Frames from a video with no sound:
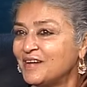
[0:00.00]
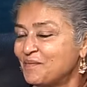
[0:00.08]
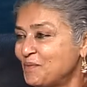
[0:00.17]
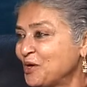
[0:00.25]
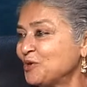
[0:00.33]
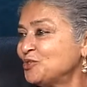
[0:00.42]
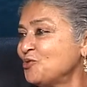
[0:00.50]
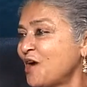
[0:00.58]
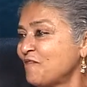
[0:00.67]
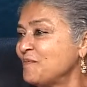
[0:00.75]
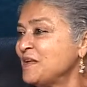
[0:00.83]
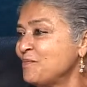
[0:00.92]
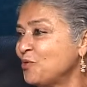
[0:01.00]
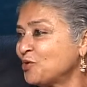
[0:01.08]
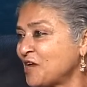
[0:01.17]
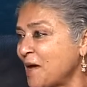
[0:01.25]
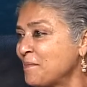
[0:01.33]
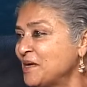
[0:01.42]
because you have many more
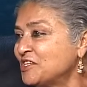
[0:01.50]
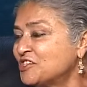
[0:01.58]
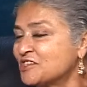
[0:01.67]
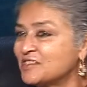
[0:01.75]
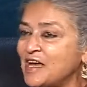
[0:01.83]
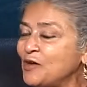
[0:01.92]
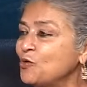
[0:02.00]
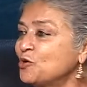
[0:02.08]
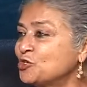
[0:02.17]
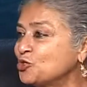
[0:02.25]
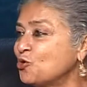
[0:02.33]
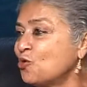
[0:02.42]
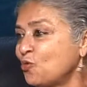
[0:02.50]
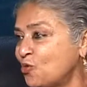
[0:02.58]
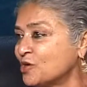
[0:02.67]
dimensions, I know Ashok,